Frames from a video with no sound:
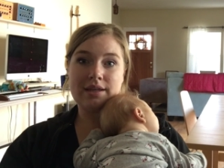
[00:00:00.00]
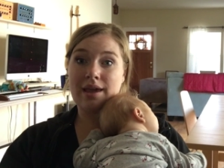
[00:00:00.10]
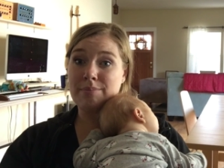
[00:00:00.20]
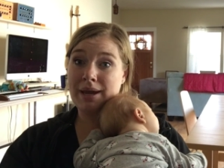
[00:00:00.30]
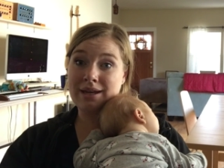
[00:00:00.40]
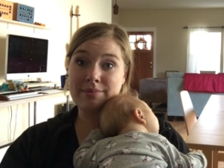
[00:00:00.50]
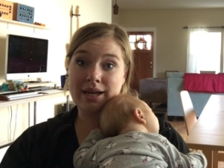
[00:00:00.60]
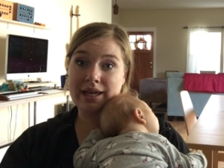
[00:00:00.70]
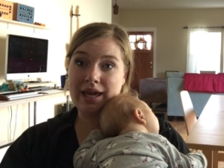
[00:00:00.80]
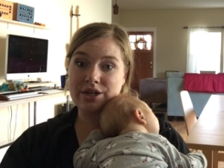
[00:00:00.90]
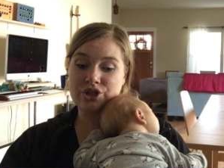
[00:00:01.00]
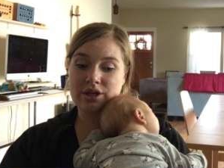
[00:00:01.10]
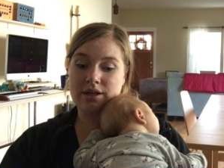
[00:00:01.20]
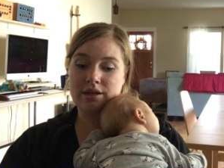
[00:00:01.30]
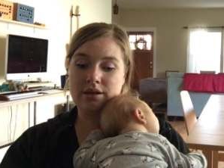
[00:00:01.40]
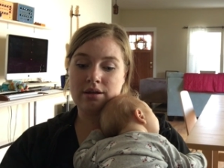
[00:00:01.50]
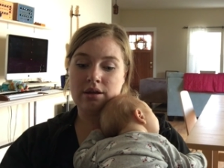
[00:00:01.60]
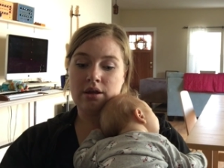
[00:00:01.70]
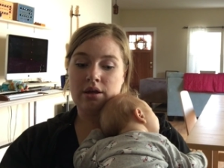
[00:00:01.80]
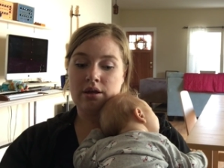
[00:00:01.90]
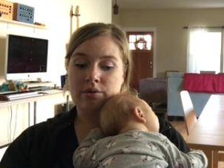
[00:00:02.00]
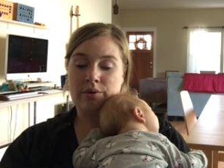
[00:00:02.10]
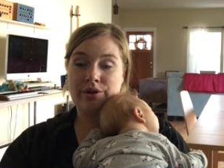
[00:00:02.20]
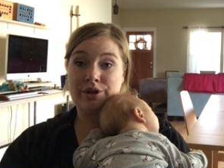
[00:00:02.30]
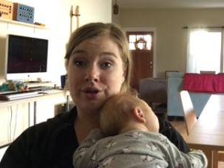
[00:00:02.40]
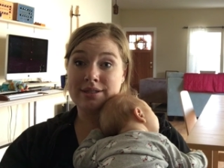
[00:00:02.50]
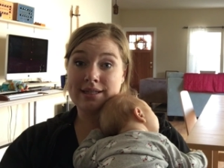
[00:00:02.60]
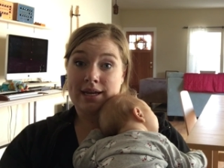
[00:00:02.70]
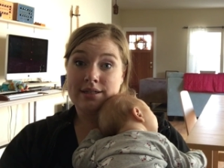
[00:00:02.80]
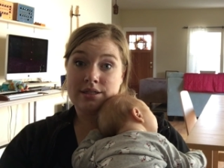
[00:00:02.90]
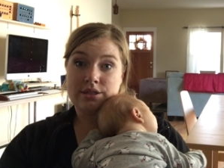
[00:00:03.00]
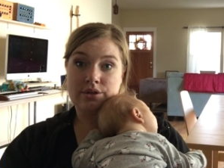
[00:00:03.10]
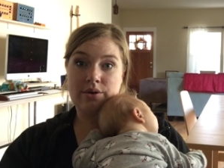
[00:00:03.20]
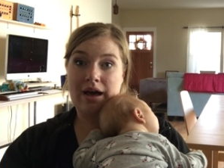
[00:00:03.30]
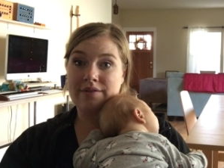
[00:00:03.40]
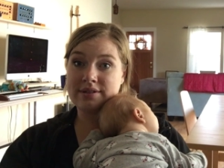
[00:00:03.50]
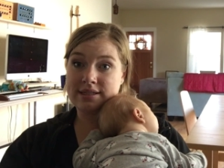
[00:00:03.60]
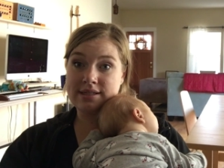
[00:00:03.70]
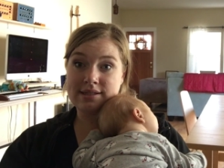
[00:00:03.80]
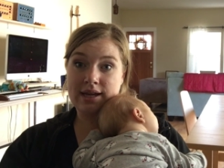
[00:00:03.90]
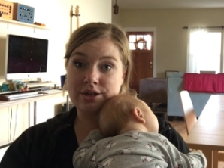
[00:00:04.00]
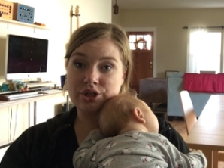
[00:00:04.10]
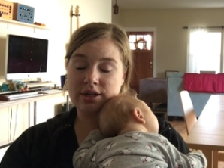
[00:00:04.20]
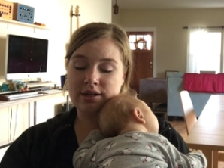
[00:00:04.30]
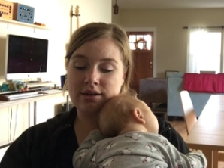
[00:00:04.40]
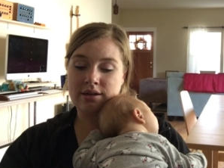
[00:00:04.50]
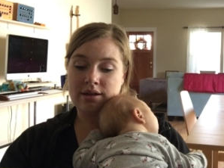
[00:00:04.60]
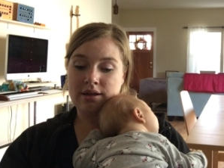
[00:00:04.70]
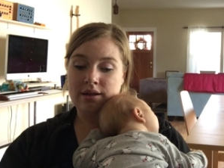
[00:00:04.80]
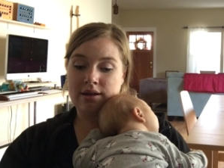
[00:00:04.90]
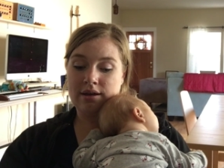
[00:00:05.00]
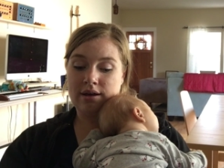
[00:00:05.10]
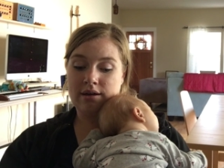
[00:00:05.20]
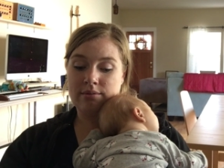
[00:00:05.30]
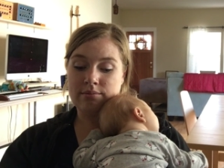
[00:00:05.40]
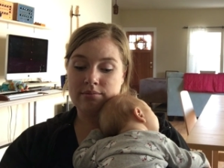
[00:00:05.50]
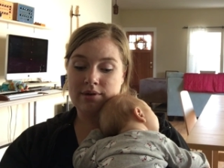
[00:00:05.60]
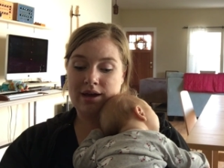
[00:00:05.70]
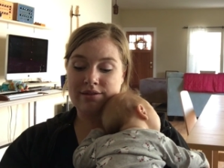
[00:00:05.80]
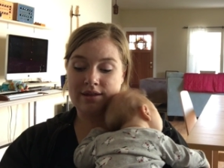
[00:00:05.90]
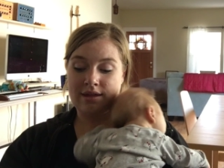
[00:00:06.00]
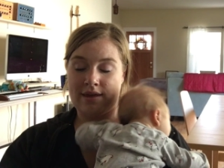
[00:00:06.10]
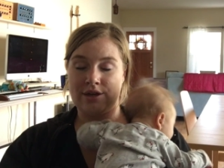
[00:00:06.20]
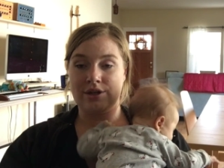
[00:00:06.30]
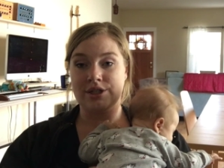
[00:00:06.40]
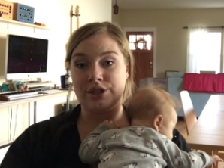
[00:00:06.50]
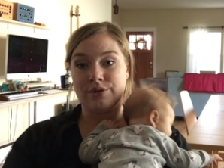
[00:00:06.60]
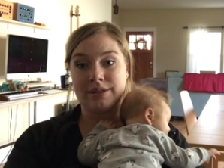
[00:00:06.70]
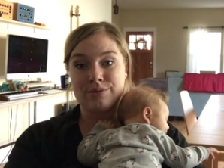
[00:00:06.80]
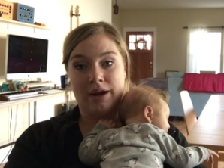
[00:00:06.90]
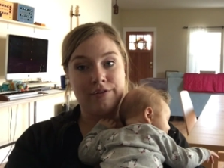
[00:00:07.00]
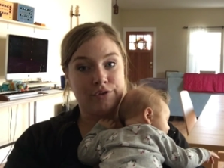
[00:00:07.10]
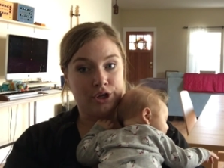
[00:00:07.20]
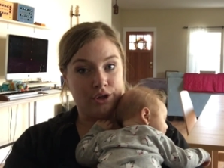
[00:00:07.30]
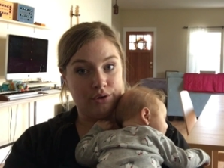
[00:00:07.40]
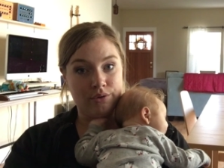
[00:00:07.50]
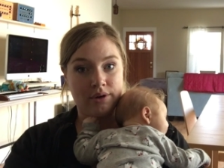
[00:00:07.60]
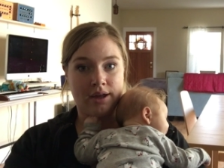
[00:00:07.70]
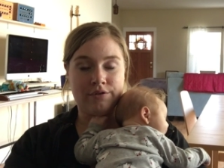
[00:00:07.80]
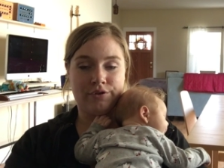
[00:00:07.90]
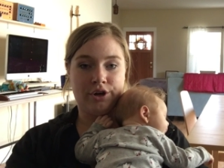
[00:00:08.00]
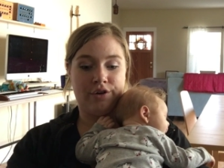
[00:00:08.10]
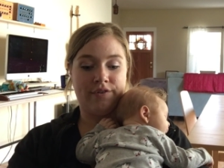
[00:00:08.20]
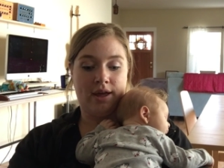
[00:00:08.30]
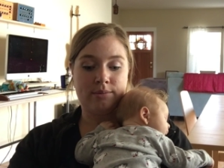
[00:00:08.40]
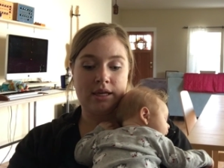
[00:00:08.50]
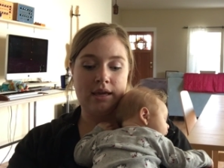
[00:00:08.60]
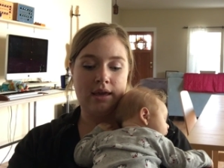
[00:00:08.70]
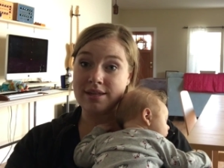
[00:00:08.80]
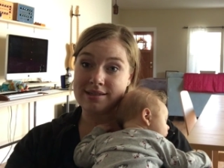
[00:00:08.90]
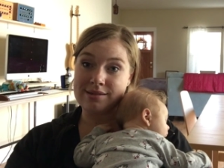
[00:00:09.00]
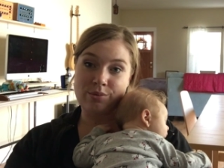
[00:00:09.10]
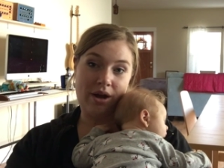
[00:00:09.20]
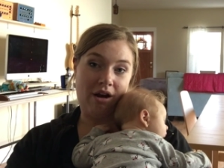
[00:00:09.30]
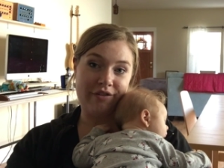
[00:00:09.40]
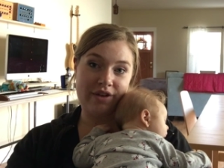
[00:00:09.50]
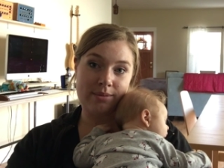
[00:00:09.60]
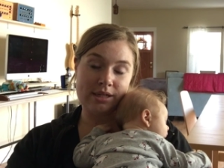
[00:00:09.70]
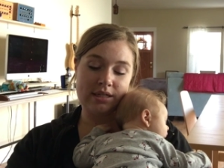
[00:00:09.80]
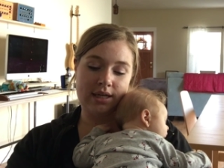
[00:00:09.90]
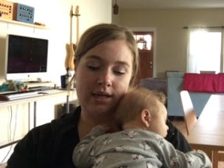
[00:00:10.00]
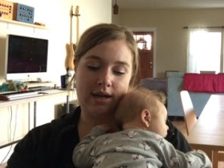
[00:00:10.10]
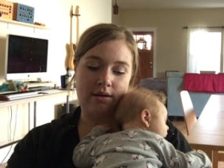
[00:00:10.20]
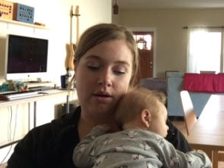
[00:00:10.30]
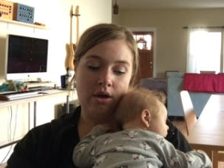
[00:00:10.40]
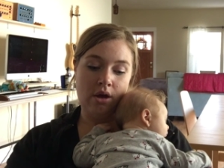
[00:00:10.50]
get pain medication, whether you decide to have a C-section, I think that you need to do what's right for you and for your family. This is what our family did and